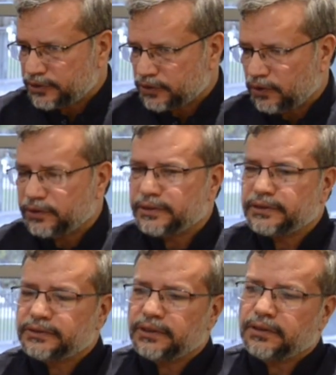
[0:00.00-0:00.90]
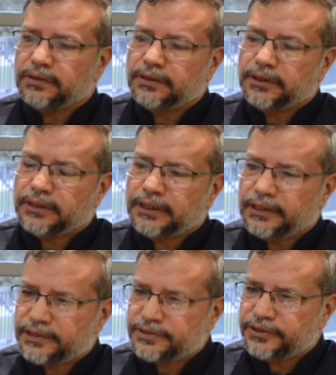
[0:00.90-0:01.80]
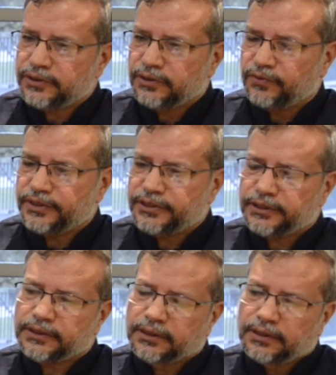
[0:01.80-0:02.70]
scholars or clergy over there,